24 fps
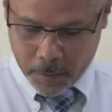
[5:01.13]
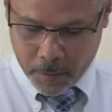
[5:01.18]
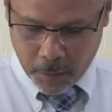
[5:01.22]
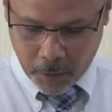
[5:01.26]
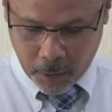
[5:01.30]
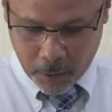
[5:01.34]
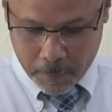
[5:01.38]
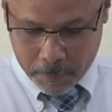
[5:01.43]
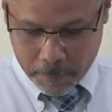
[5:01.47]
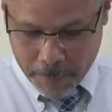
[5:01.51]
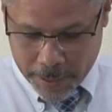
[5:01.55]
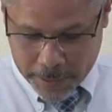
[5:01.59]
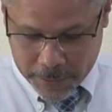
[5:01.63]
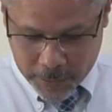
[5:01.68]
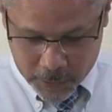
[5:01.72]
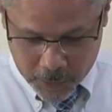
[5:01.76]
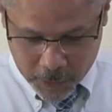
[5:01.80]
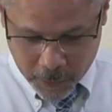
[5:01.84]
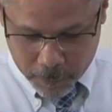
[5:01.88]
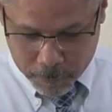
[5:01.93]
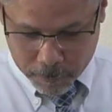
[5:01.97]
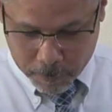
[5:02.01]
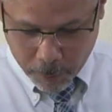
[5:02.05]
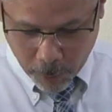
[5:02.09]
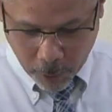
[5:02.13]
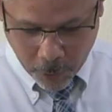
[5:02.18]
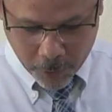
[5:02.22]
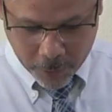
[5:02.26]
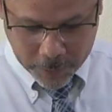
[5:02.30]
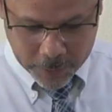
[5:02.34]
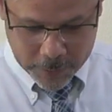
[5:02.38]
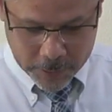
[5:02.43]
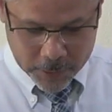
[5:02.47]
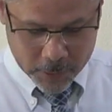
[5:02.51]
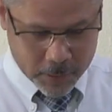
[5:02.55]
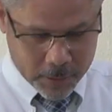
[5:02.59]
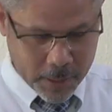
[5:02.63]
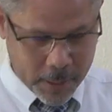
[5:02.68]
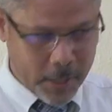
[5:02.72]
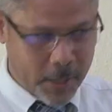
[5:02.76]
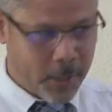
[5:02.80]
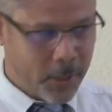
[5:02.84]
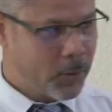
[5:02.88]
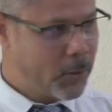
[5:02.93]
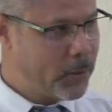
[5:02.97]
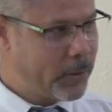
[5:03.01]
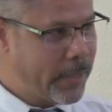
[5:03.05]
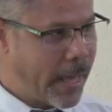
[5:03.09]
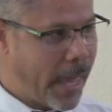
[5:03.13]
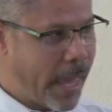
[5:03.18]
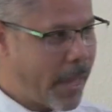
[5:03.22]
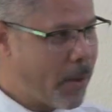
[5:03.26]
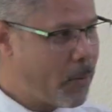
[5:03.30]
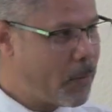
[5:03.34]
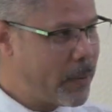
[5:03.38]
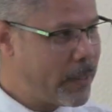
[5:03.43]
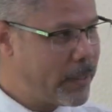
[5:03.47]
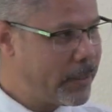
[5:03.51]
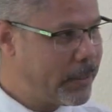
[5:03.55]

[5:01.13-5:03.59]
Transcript: On matters of partners, today we